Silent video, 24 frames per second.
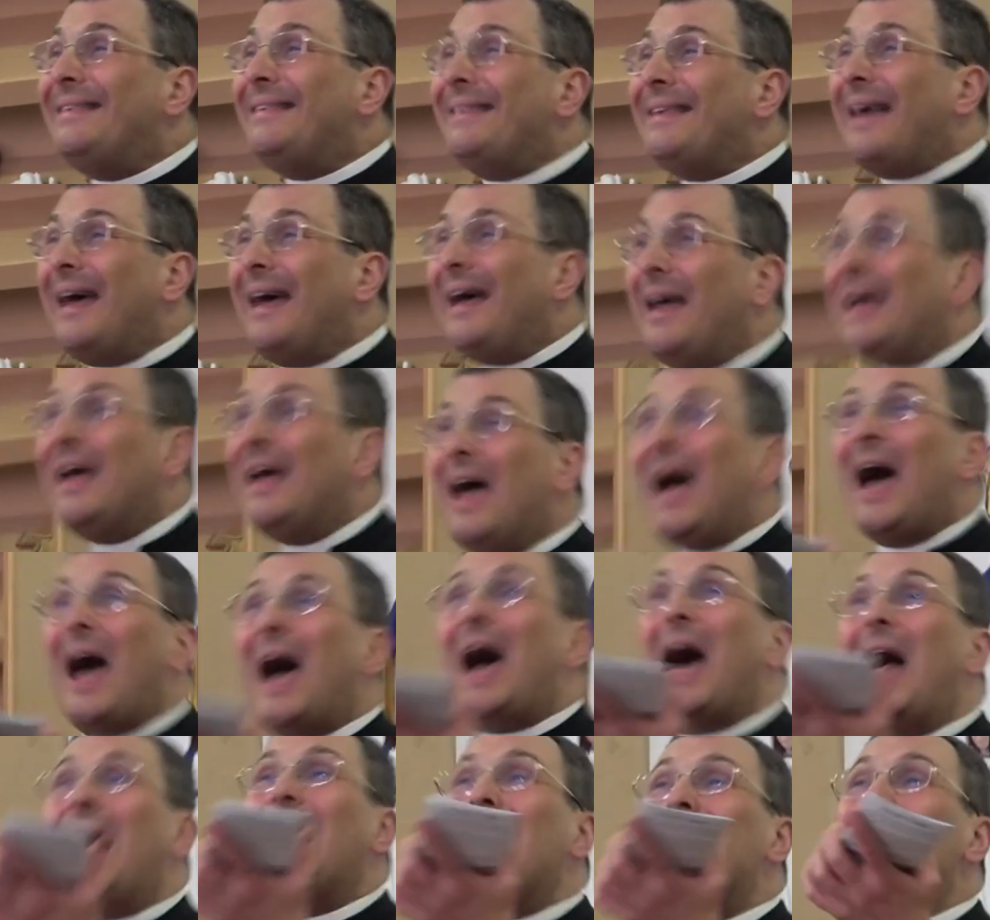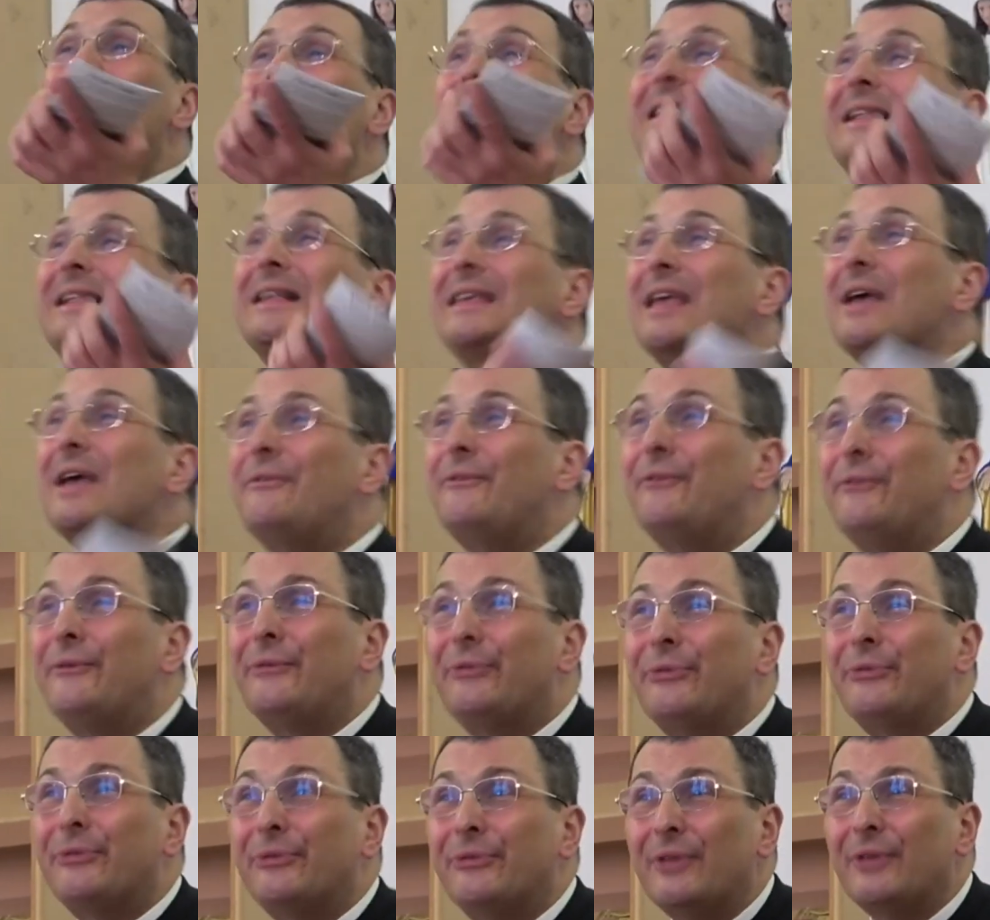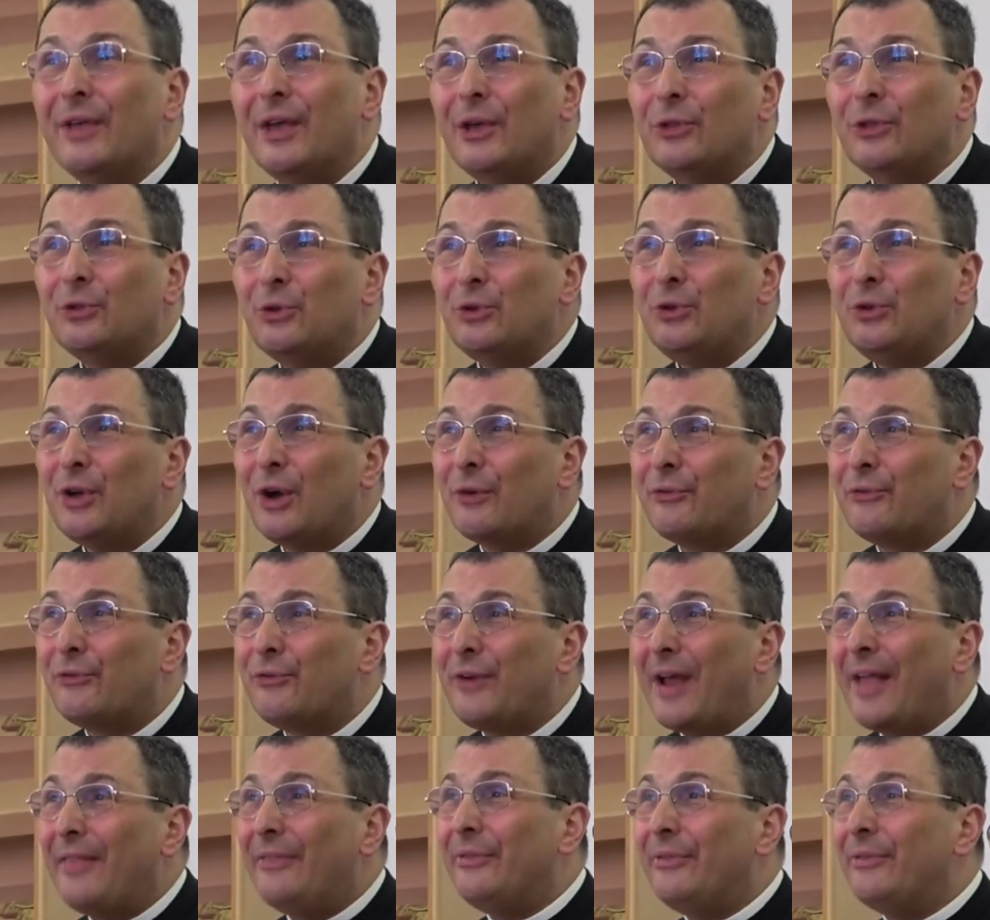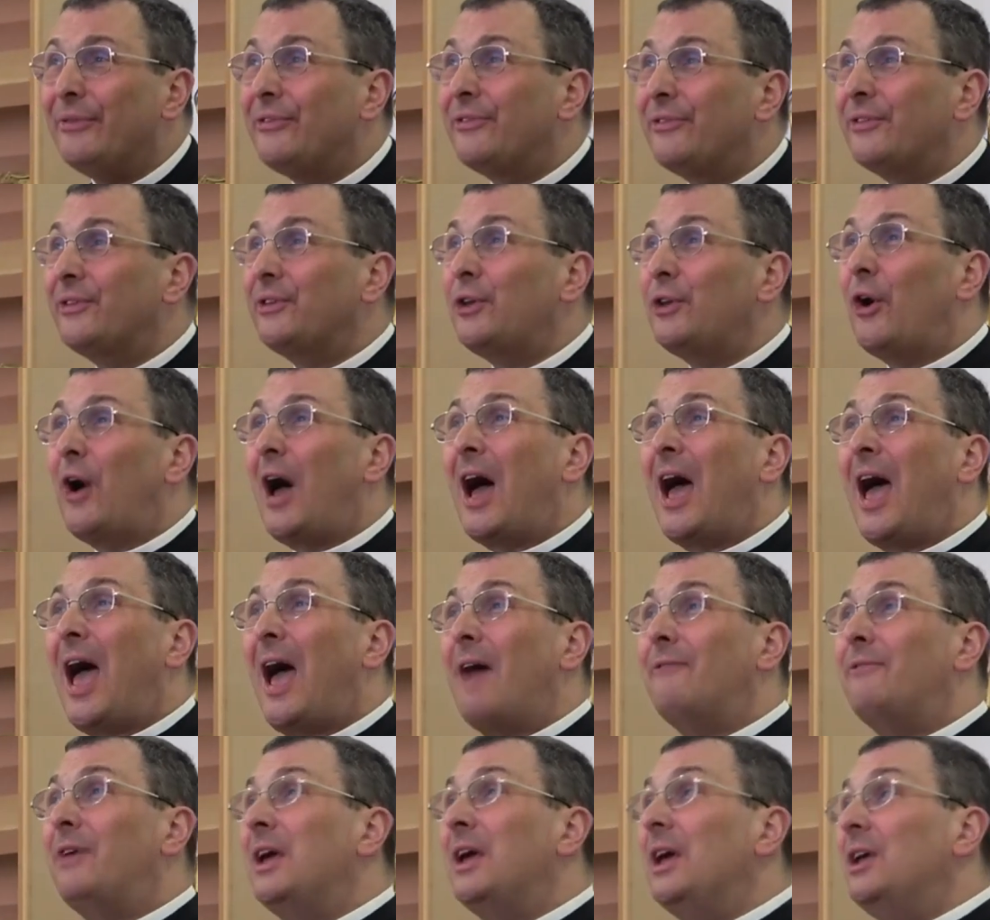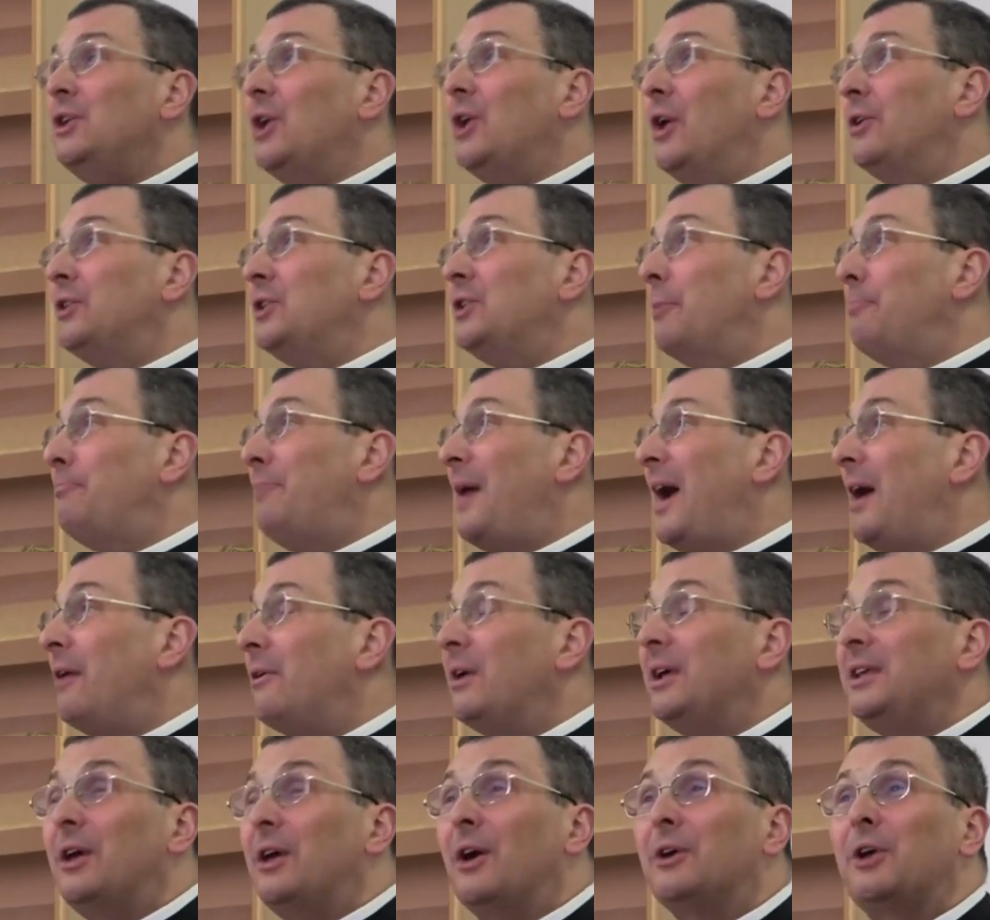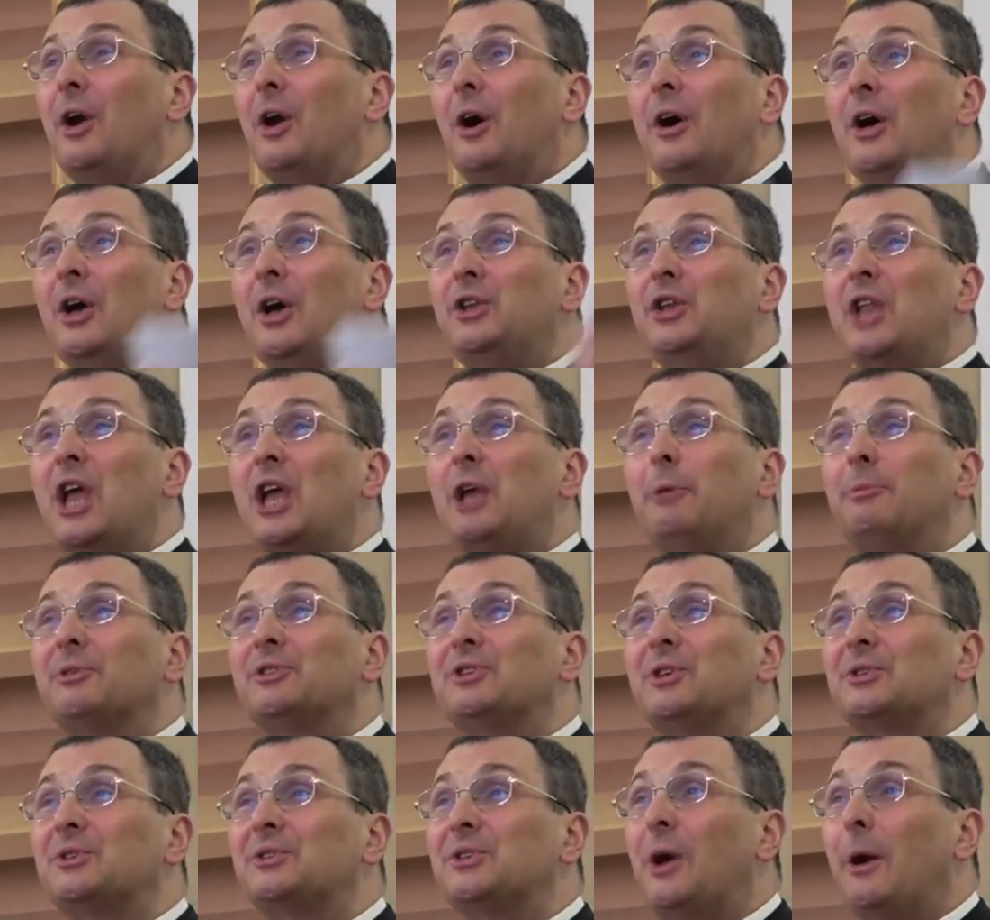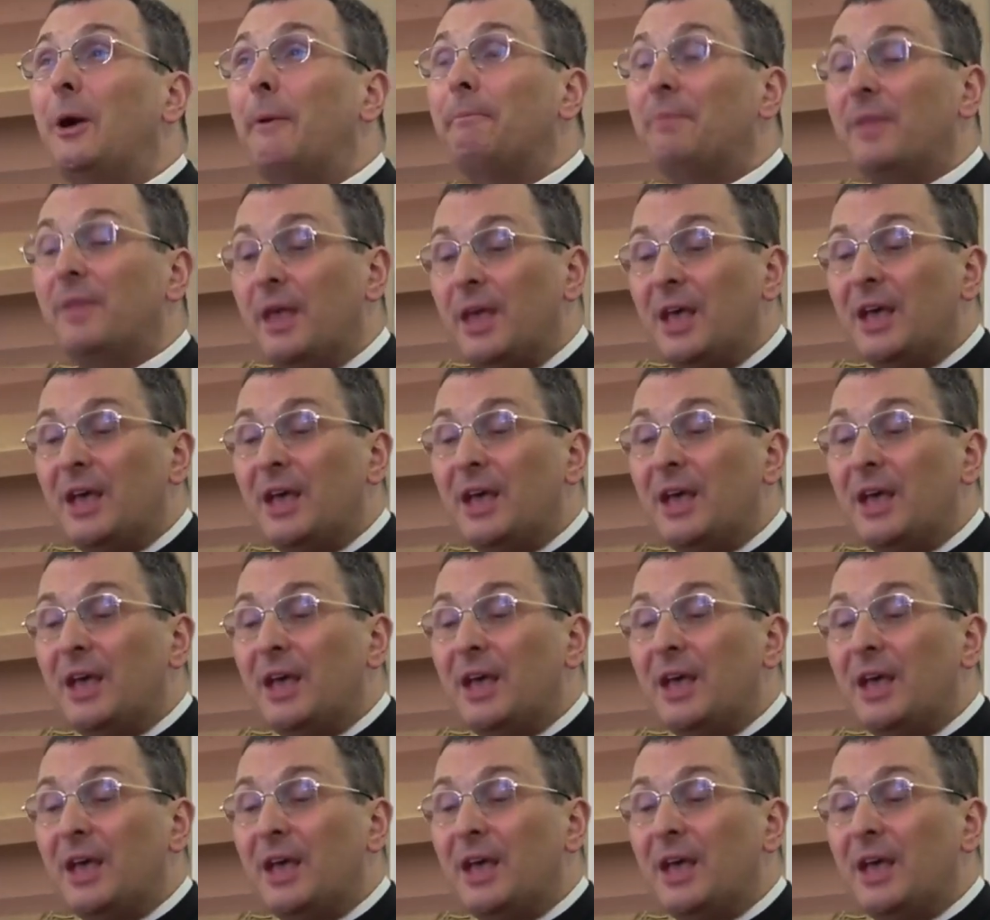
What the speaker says: little gifts to your friends, your parents, your neighbors or so.